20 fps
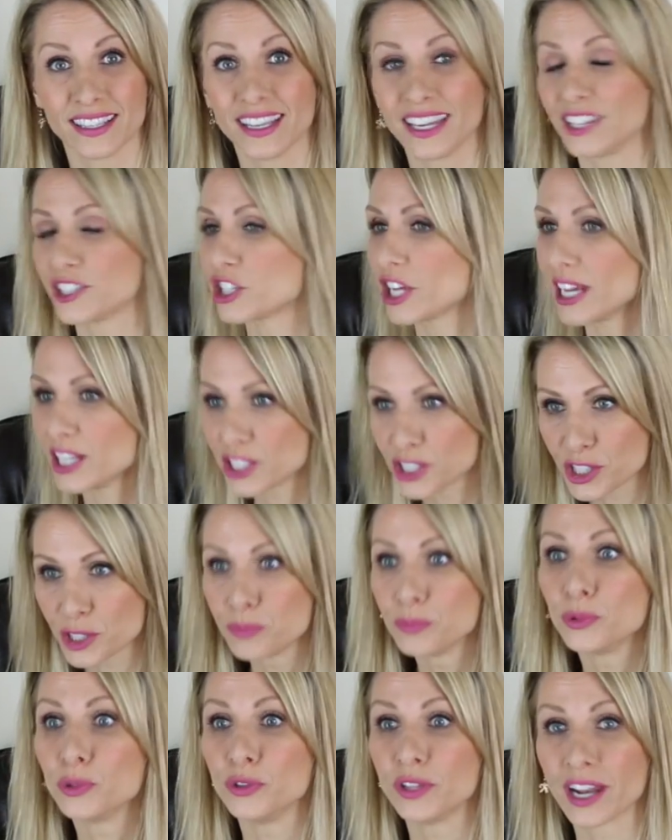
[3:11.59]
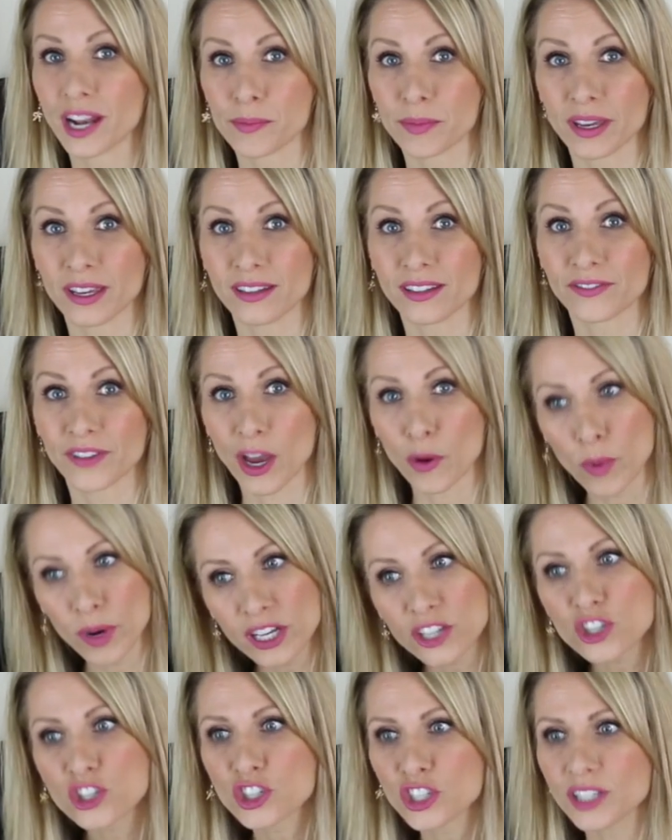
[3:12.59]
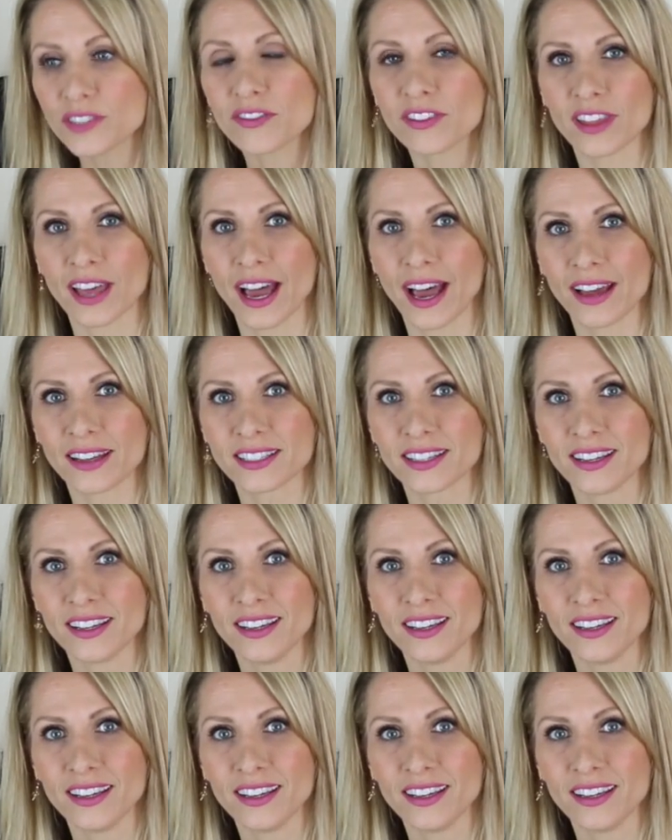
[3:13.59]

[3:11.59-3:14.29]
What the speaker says: It changes the mood that I'm in. If I want to shift that,